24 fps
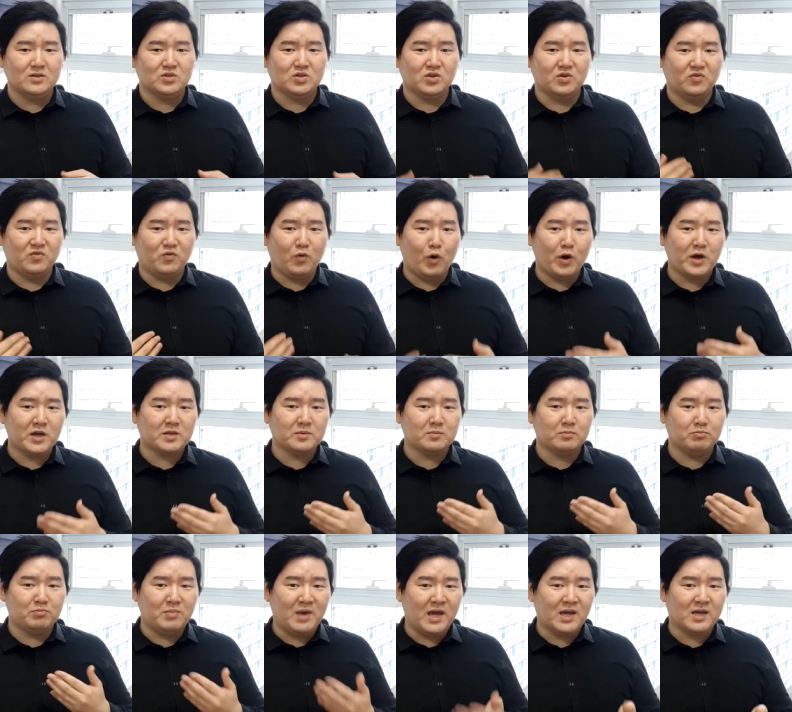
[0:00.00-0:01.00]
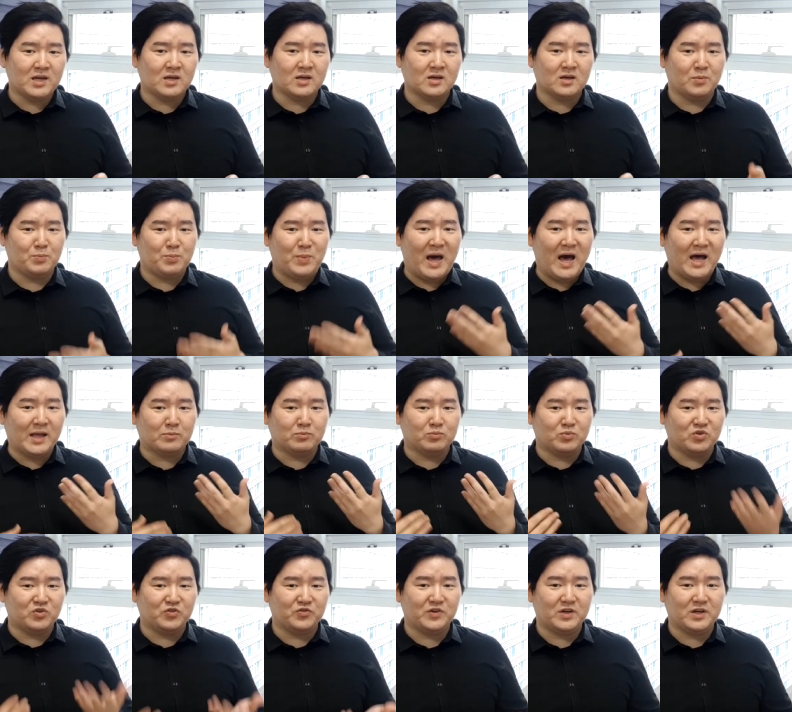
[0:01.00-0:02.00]
To avoid making a bad
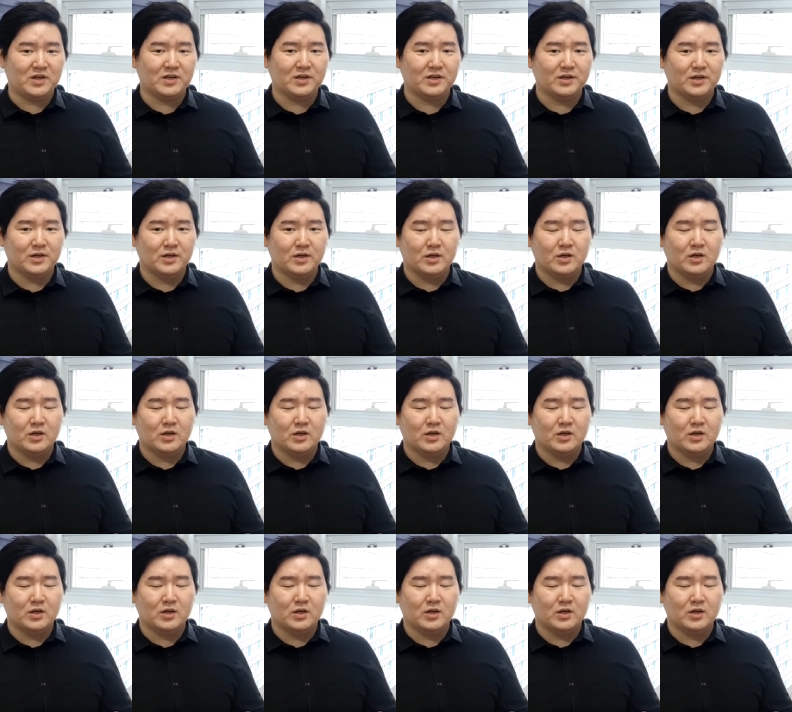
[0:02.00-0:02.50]
movie,